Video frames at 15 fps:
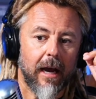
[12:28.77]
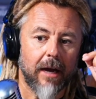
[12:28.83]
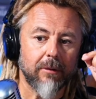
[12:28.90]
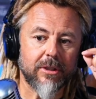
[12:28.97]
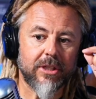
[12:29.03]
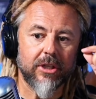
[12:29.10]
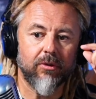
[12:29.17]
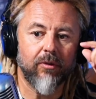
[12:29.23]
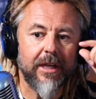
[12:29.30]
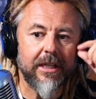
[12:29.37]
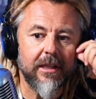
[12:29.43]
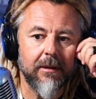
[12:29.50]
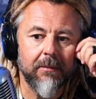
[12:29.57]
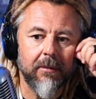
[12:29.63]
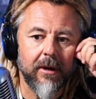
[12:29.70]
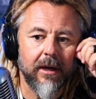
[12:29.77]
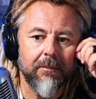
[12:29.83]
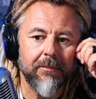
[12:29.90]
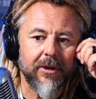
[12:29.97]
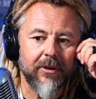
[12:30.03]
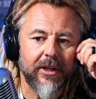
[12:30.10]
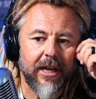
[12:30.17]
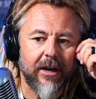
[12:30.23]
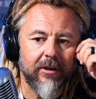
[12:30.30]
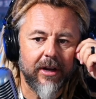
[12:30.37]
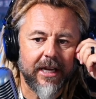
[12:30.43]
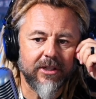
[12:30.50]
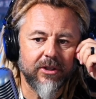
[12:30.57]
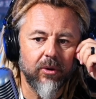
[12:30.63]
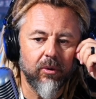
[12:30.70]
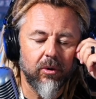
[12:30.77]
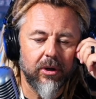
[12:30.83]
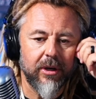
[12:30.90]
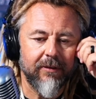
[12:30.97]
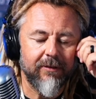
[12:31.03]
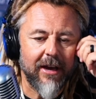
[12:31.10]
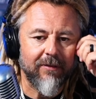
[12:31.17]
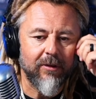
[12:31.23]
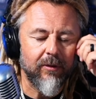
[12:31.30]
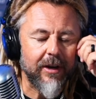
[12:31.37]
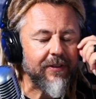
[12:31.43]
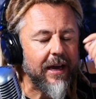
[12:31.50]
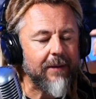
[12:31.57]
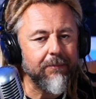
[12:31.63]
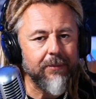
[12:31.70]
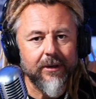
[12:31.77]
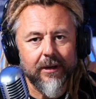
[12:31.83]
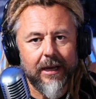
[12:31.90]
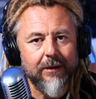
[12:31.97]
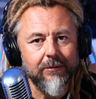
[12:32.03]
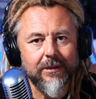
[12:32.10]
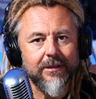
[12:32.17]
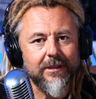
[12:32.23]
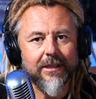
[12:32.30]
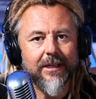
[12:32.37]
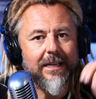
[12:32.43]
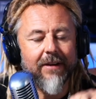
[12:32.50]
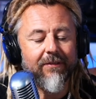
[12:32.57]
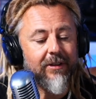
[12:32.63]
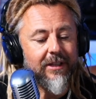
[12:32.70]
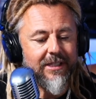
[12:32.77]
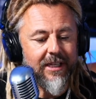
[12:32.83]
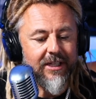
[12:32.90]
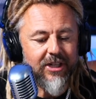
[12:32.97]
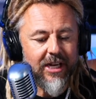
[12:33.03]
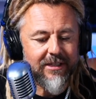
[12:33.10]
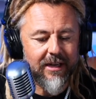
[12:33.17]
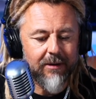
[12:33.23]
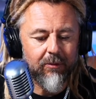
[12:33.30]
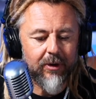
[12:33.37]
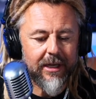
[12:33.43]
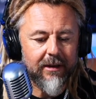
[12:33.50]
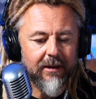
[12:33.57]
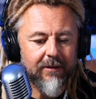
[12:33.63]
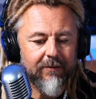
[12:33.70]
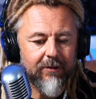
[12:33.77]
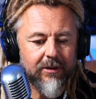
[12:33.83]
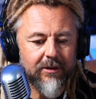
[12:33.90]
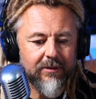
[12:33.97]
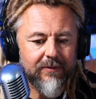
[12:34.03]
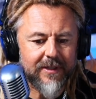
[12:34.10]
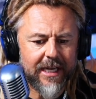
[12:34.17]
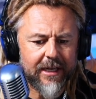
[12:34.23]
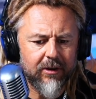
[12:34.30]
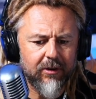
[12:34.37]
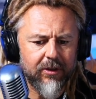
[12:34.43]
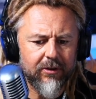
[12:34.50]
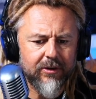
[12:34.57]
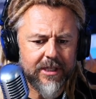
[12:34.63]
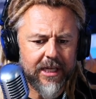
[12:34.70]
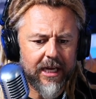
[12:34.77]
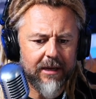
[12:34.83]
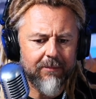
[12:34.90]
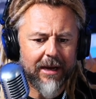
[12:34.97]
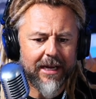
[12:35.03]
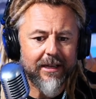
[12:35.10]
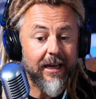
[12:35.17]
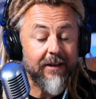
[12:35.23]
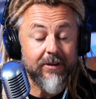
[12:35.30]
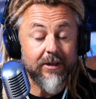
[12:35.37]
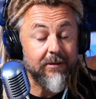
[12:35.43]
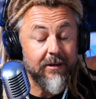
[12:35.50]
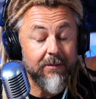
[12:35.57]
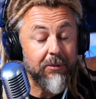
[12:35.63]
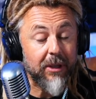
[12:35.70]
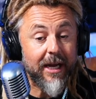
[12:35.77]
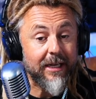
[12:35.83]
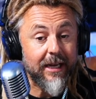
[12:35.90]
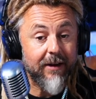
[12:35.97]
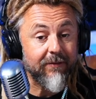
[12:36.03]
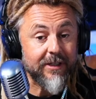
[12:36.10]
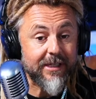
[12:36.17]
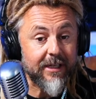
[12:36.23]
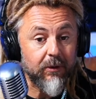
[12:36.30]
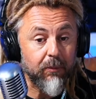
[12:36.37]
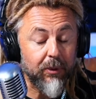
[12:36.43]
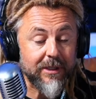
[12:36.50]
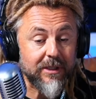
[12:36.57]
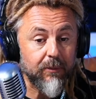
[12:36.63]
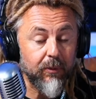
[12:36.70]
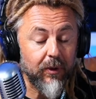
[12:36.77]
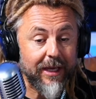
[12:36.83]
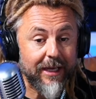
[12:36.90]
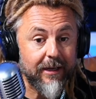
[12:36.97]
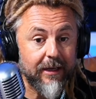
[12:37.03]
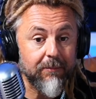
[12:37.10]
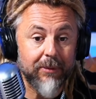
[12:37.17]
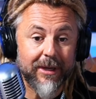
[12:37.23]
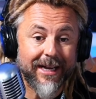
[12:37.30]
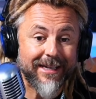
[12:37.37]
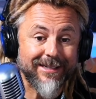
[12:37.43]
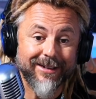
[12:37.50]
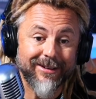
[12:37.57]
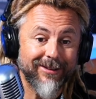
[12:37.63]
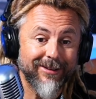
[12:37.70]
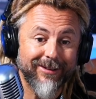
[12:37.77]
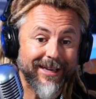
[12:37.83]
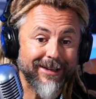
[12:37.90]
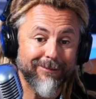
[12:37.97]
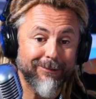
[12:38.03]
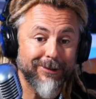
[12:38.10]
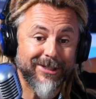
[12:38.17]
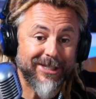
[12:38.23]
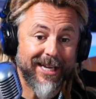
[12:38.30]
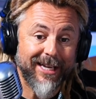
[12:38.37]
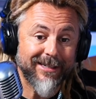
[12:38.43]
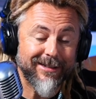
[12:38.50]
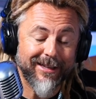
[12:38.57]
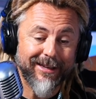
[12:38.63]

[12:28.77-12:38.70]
I was just reading The Millionaire Next Door, and if you haven't read that book, I would definitely suggest. I'm reading it for the second or third time. I haven't applied every single principle in it, but I tell you, it will change.